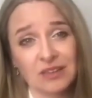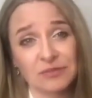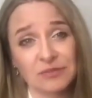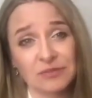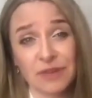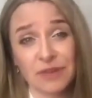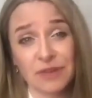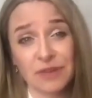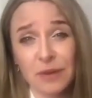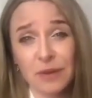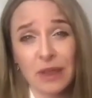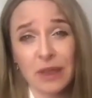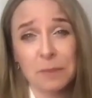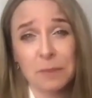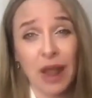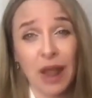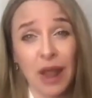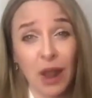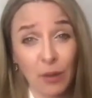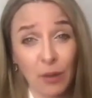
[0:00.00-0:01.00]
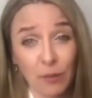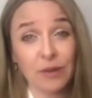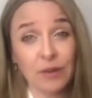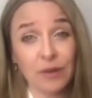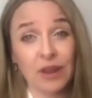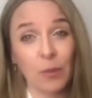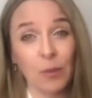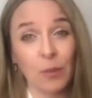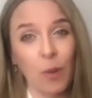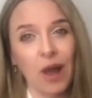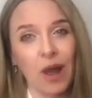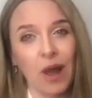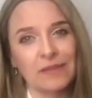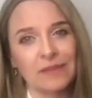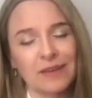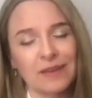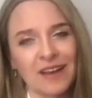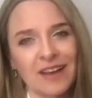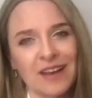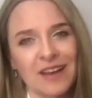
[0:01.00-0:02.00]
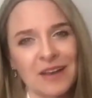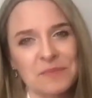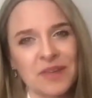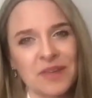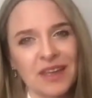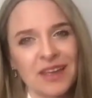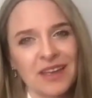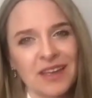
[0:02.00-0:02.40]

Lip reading: very empowering one. How